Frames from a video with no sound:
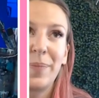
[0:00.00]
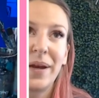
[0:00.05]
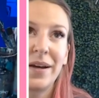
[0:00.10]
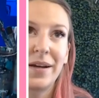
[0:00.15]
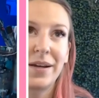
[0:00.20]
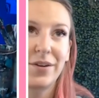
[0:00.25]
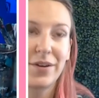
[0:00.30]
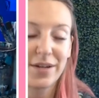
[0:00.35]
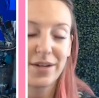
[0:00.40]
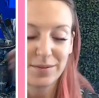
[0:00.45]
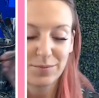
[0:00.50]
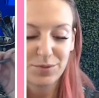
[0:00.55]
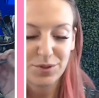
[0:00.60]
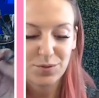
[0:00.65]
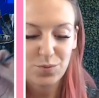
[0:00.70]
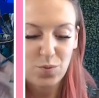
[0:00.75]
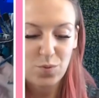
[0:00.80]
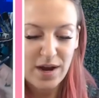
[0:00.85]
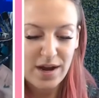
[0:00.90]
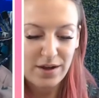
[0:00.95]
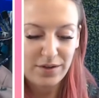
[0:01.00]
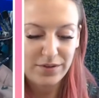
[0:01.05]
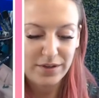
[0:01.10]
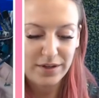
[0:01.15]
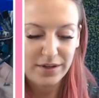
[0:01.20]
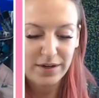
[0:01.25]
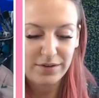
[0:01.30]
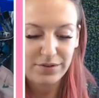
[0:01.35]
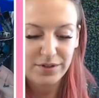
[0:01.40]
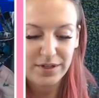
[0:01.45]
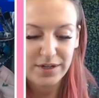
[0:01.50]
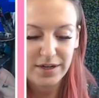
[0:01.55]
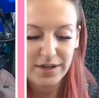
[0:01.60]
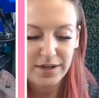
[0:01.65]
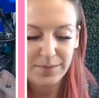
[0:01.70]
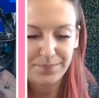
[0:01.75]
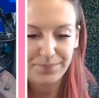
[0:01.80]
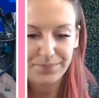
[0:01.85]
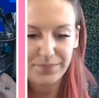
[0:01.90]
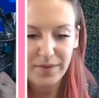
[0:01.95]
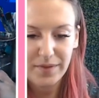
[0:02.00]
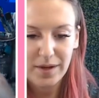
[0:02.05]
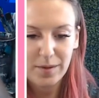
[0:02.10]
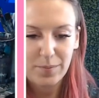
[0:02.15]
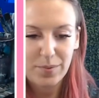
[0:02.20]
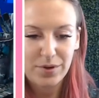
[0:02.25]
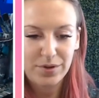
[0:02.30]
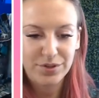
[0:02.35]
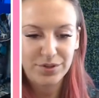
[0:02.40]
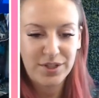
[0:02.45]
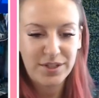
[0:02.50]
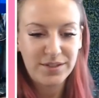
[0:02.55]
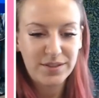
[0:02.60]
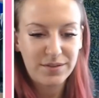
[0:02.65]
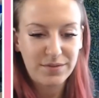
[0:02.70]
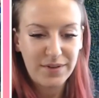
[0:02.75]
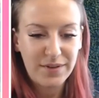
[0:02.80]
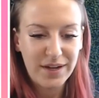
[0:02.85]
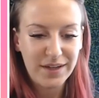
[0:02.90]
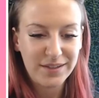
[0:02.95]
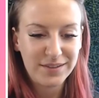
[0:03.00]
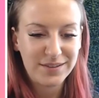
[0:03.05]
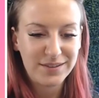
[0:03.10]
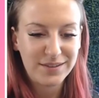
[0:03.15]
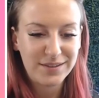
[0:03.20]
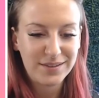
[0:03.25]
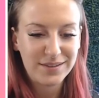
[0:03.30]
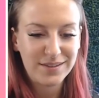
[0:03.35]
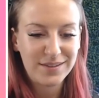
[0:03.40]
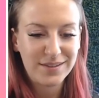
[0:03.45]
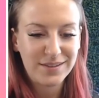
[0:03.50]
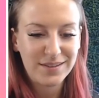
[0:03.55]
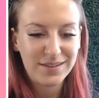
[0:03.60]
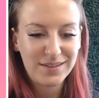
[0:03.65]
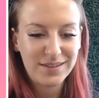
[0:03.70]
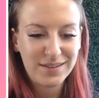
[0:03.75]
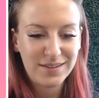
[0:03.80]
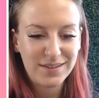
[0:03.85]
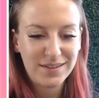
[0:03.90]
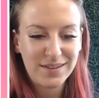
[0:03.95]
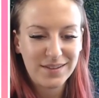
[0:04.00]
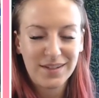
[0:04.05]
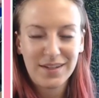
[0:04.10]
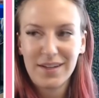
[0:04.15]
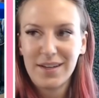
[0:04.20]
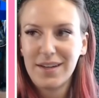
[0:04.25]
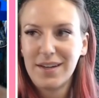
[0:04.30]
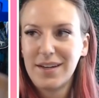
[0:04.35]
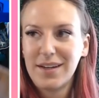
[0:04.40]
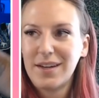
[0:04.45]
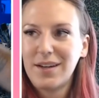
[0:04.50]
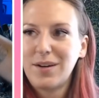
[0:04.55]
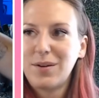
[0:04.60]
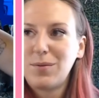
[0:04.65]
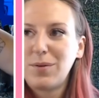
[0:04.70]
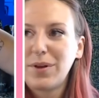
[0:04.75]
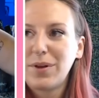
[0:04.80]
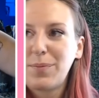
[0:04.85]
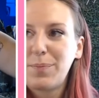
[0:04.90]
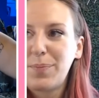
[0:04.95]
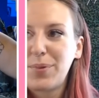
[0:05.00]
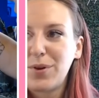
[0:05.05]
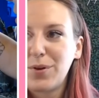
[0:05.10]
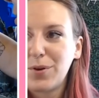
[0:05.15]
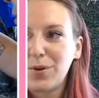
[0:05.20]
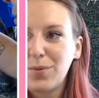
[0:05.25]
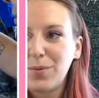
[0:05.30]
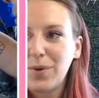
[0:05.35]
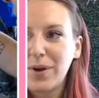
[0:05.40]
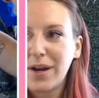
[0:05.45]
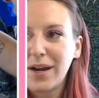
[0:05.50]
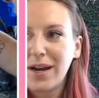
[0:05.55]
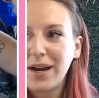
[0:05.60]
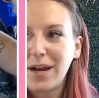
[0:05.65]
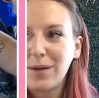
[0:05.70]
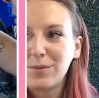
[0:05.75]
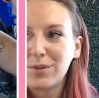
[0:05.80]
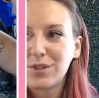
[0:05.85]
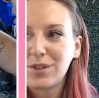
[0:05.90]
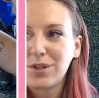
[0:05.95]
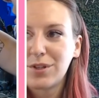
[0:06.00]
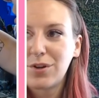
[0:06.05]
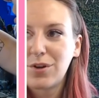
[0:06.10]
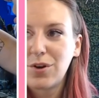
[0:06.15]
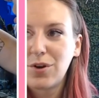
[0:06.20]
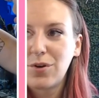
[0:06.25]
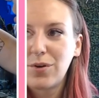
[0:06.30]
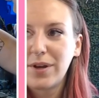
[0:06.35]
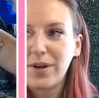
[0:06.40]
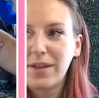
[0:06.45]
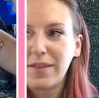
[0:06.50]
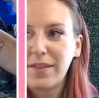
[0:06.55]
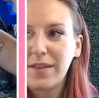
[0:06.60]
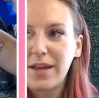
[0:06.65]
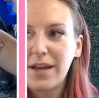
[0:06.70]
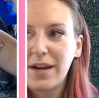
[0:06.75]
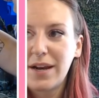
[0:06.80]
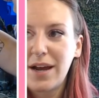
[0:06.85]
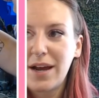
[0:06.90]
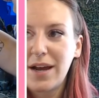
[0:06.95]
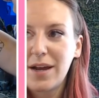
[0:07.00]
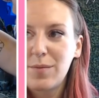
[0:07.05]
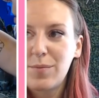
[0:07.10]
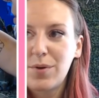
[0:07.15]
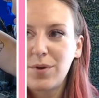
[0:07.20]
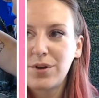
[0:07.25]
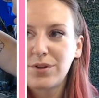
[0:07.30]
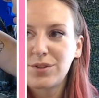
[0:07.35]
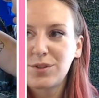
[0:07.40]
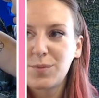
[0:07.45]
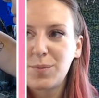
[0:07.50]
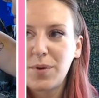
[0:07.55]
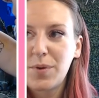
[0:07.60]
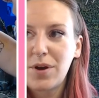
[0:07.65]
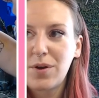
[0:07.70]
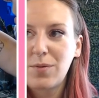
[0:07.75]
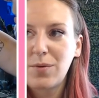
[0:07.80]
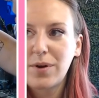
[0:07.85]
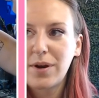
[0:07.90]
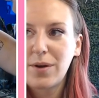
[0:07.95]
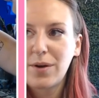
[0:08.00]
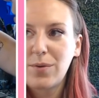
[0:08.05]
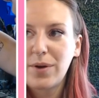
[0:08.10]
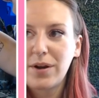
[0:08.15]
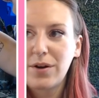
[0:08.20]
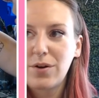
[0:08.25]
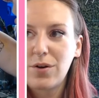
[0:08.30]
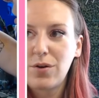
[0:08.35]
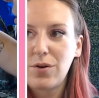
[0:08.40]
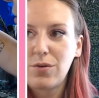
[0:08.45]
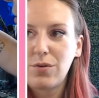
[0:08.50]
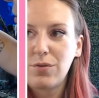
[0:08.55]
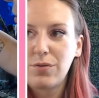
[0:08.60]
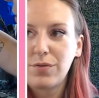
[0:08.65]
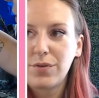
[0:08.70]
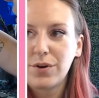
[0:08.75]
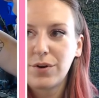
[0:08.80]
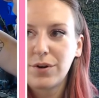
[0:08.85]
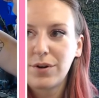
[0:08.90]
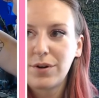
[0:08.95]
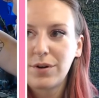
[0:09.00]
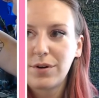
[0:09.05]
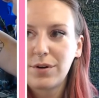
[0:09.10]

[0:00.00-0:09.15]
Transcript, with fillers: now, you guys, I'm just wilding every time. I apologize in advance. With pure white, I'm just gonna go in that eyeball spot where I went over